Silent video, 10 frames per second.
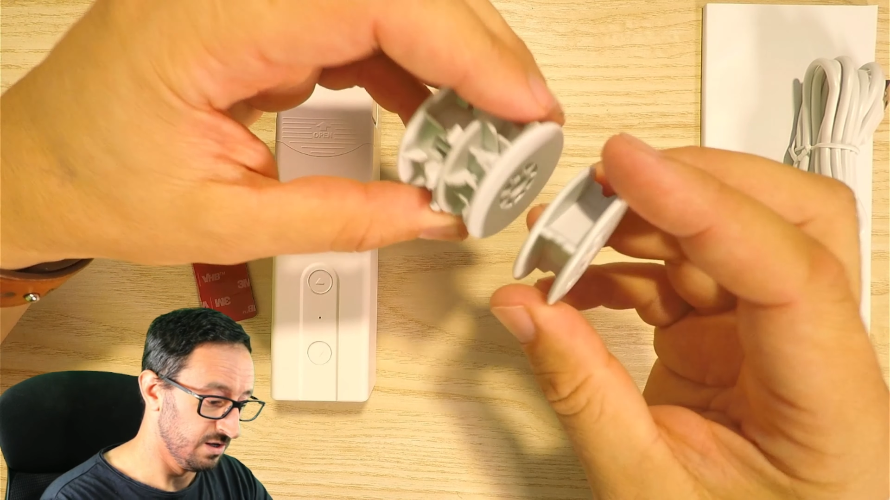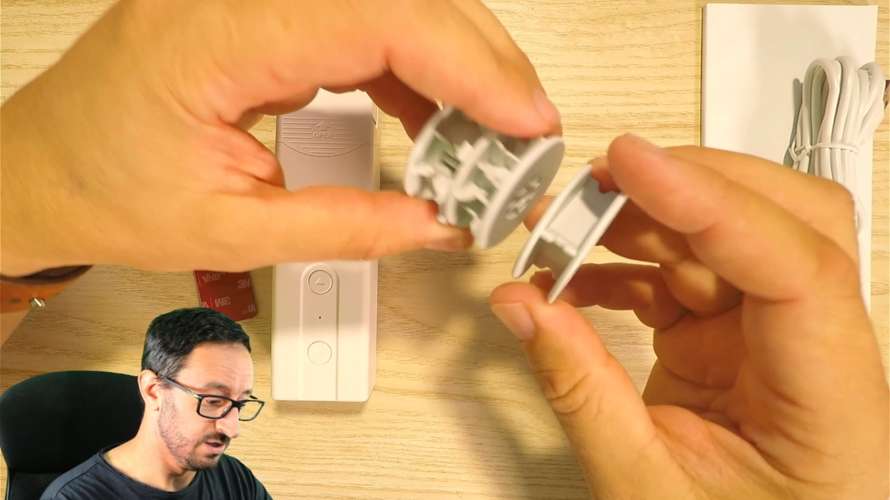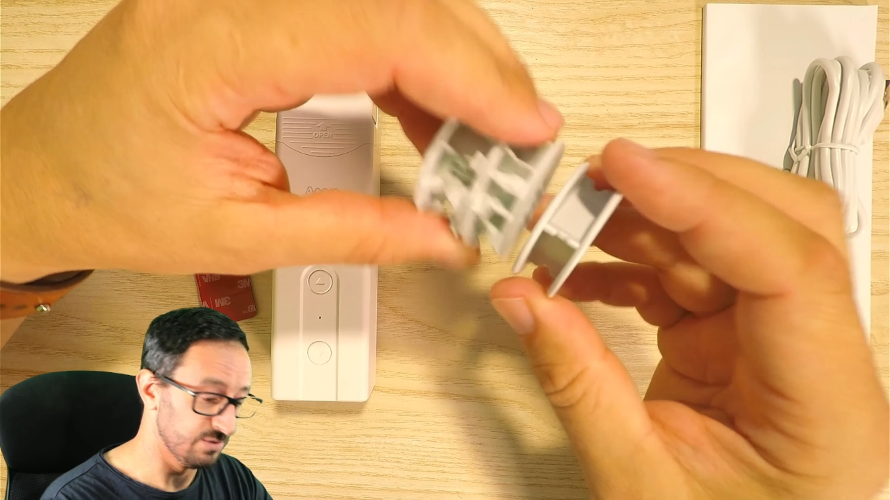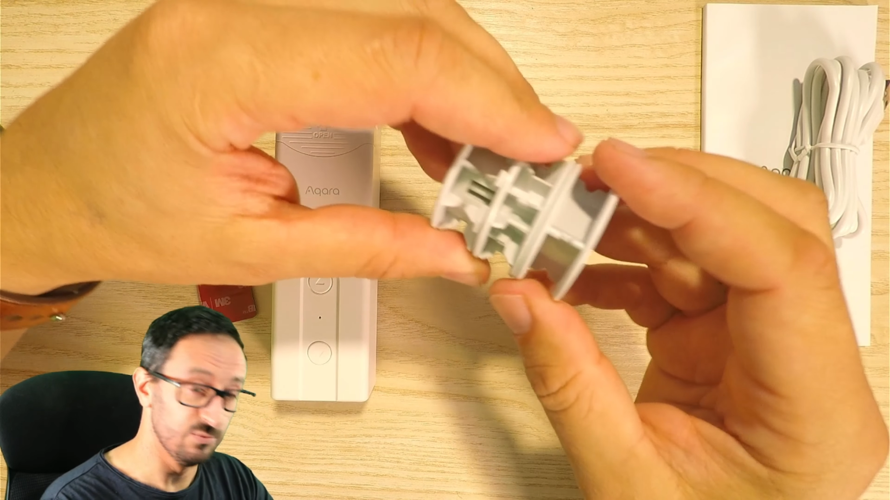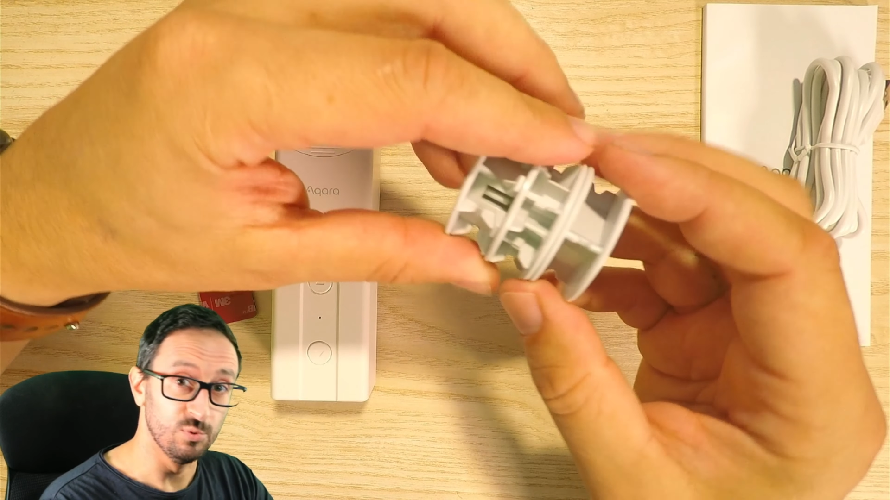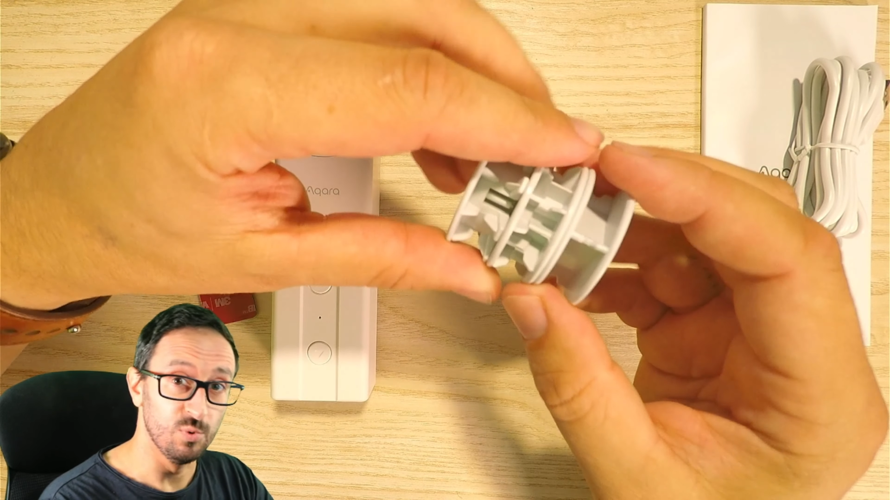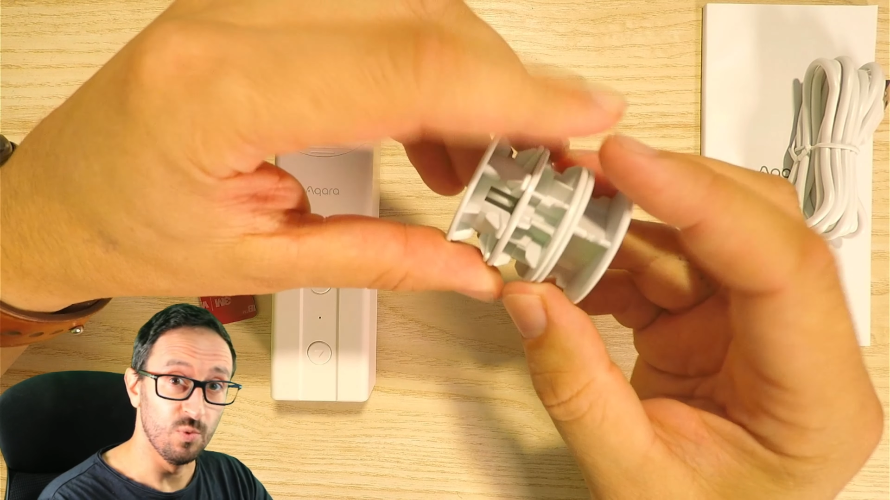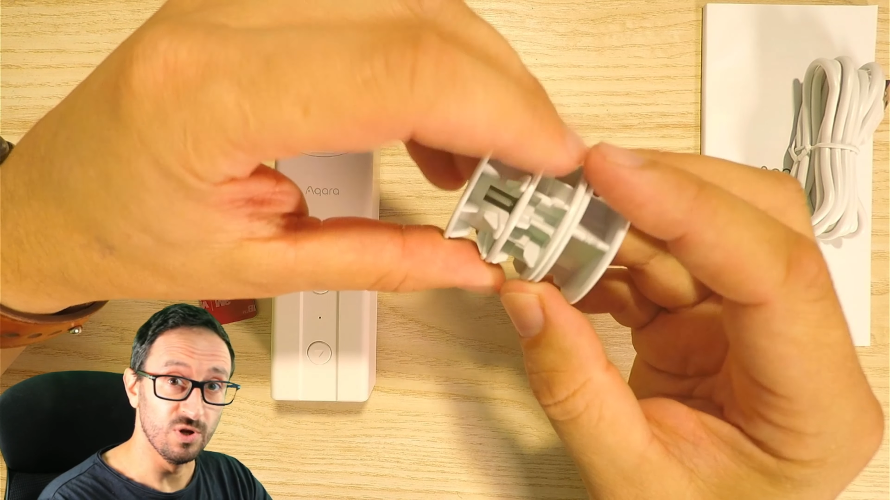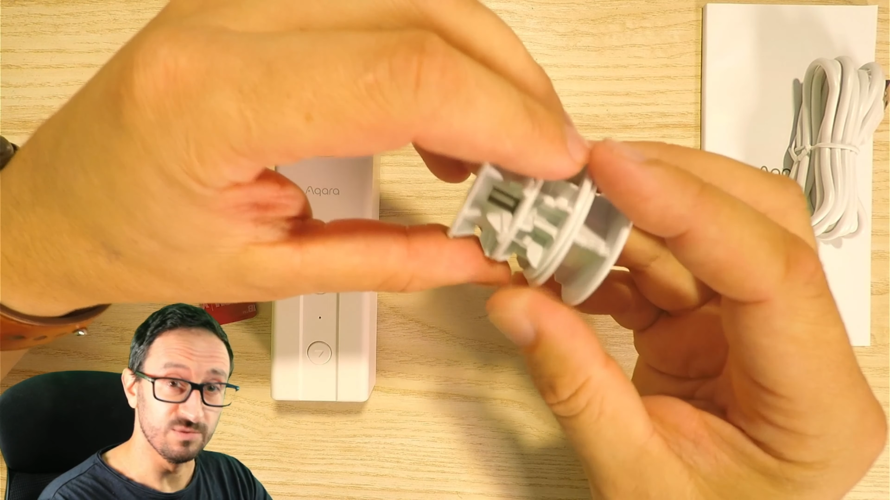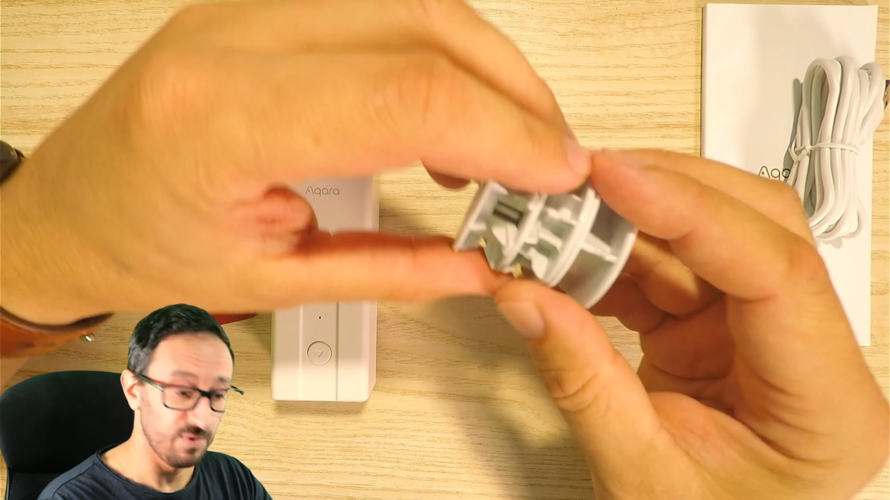normal
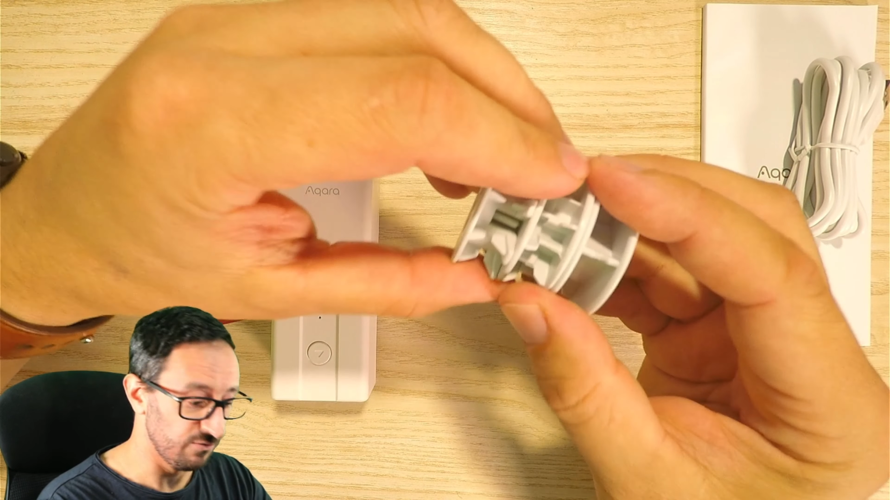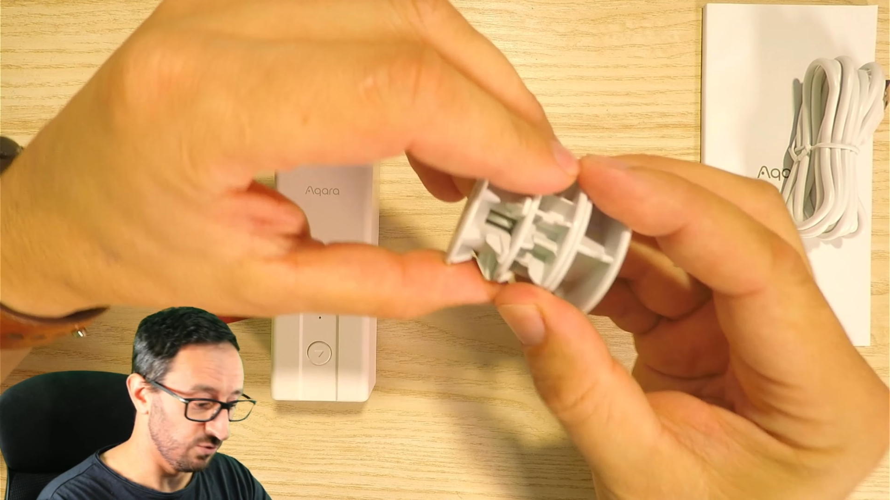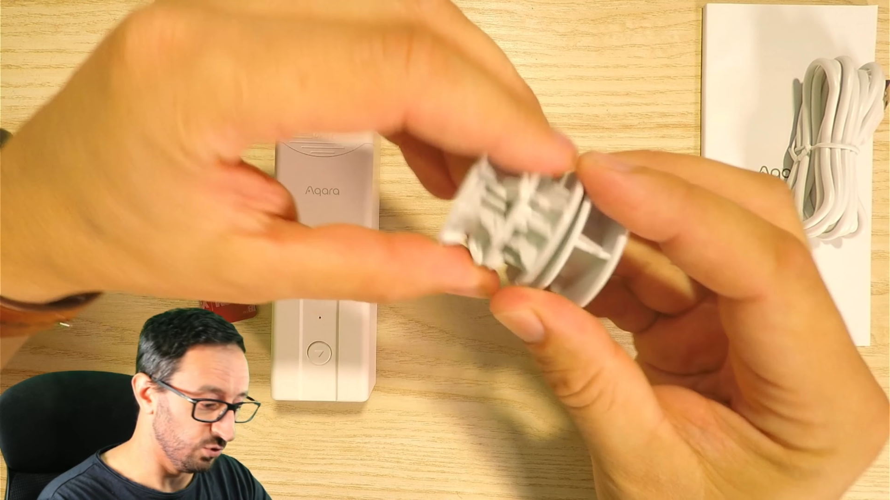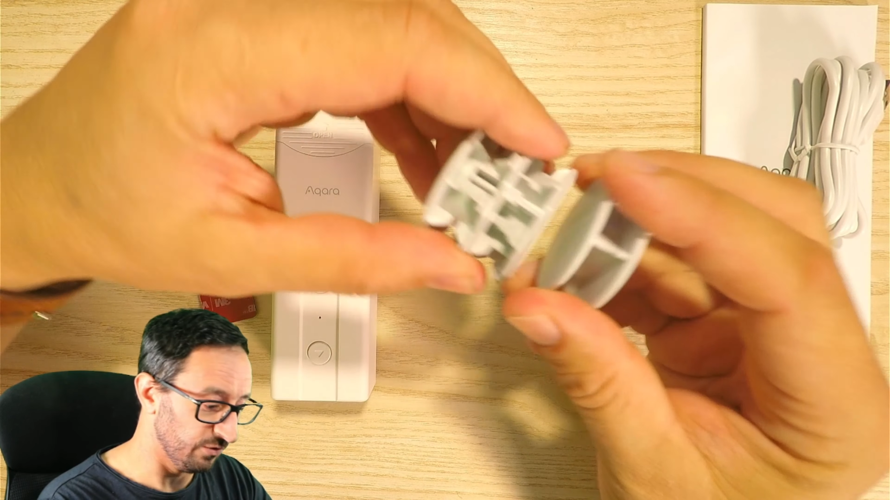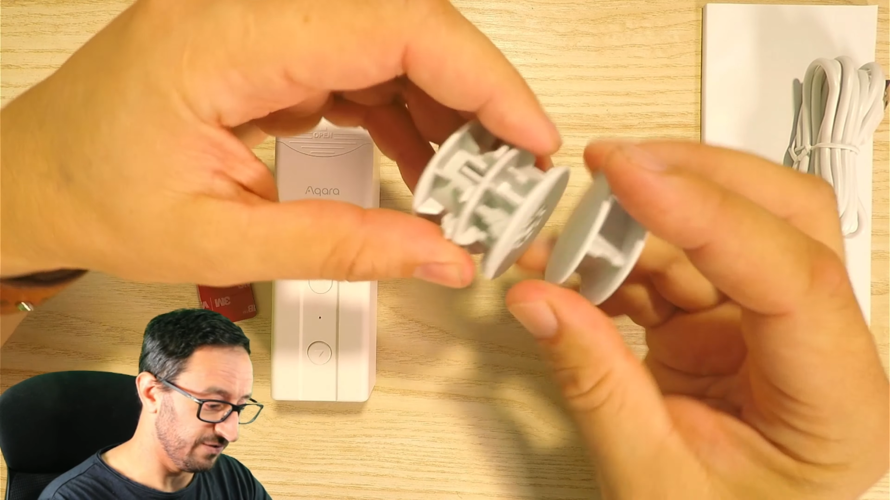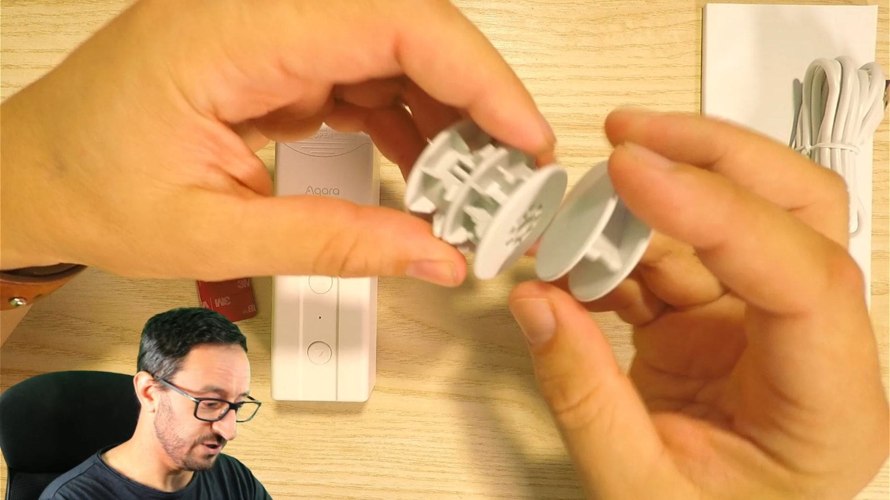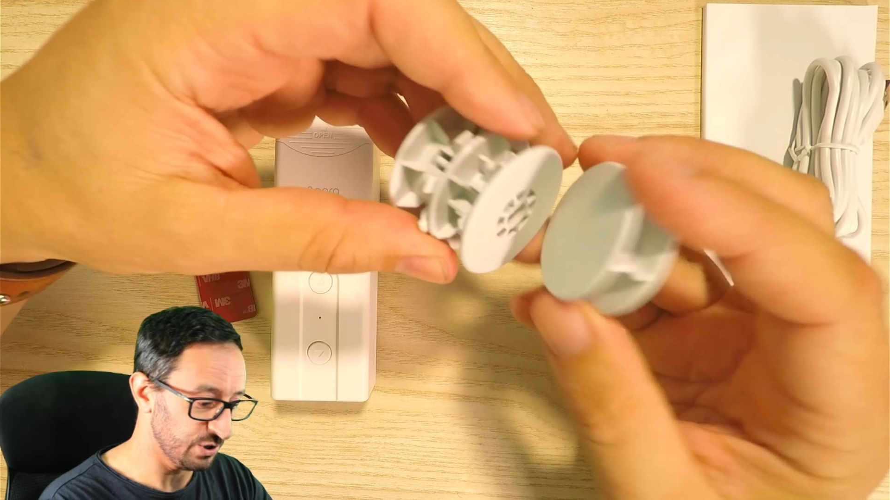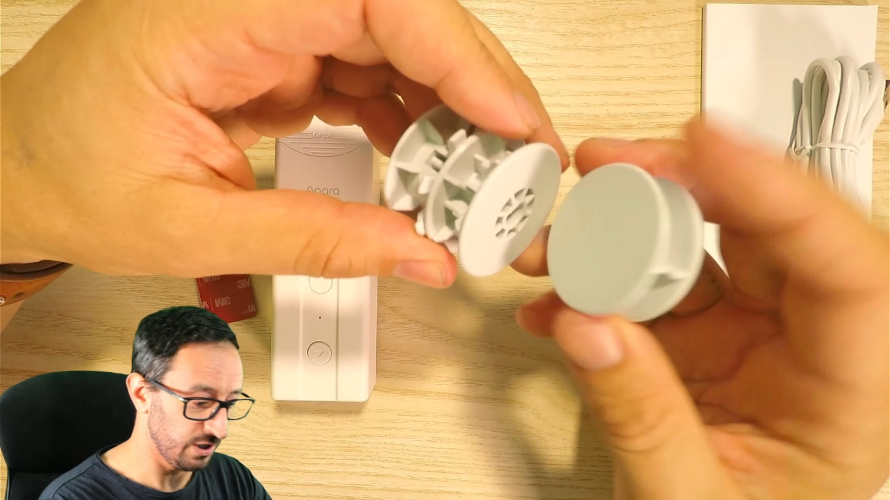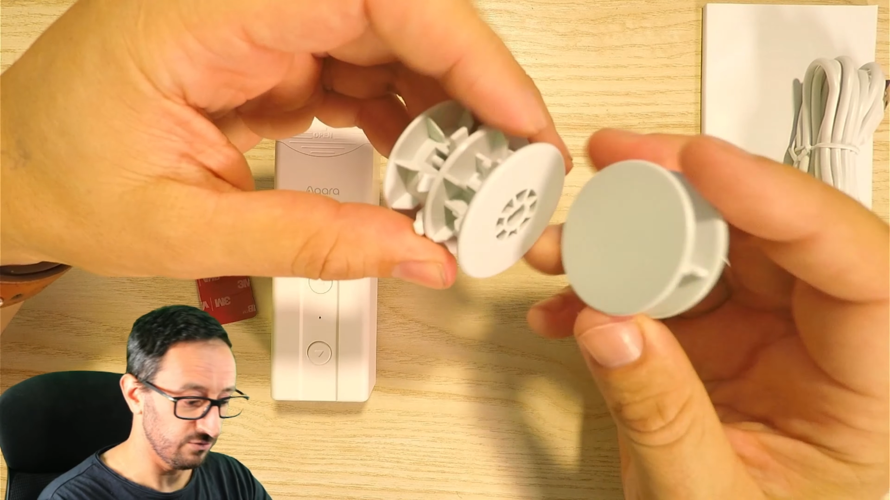ones by Raw or Fisher